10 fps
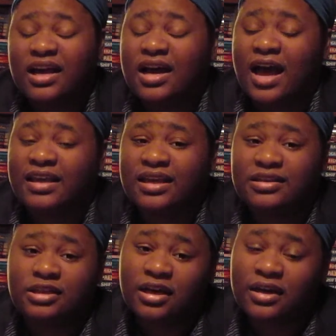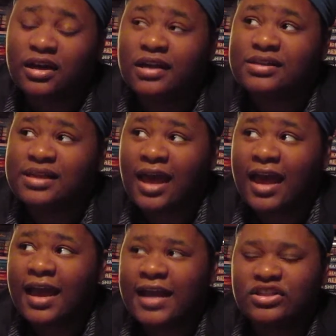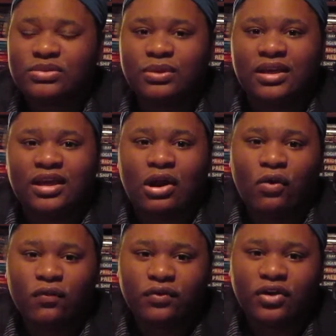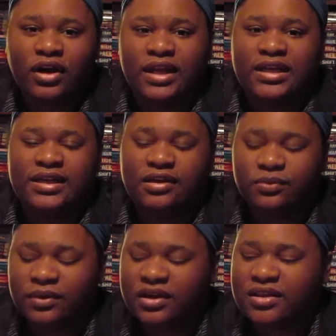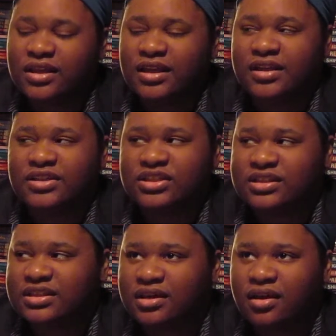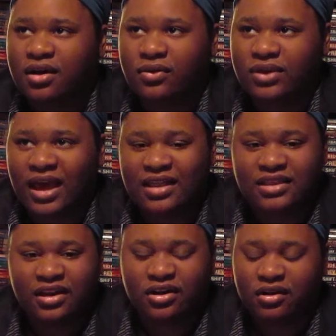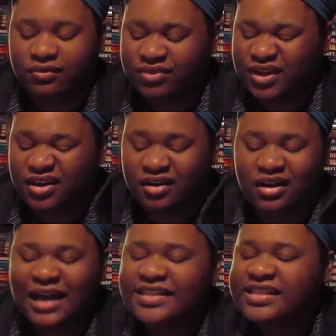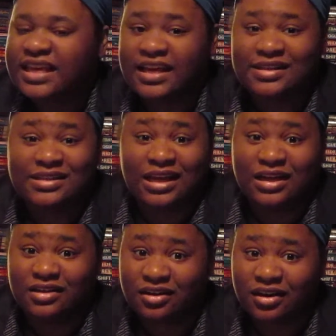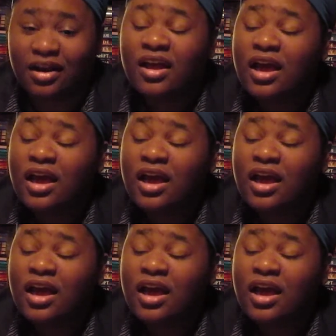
I get done a day. I just want to get over and done with, and just, oh yeah, the girl, I just can't stand her.